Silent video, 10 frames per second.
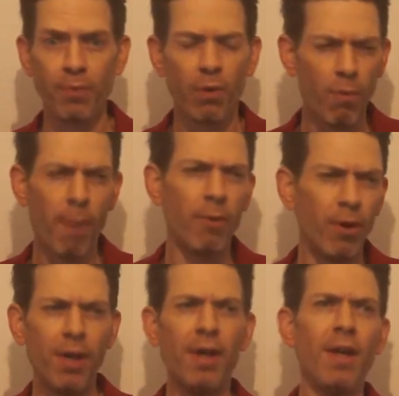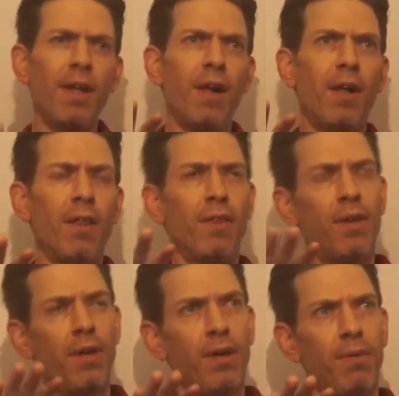Remember,
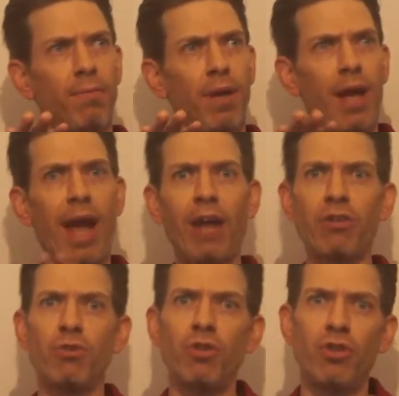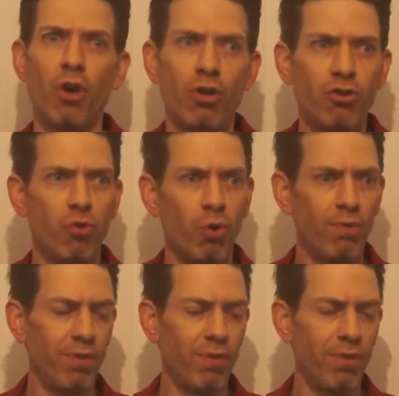the extras are sort of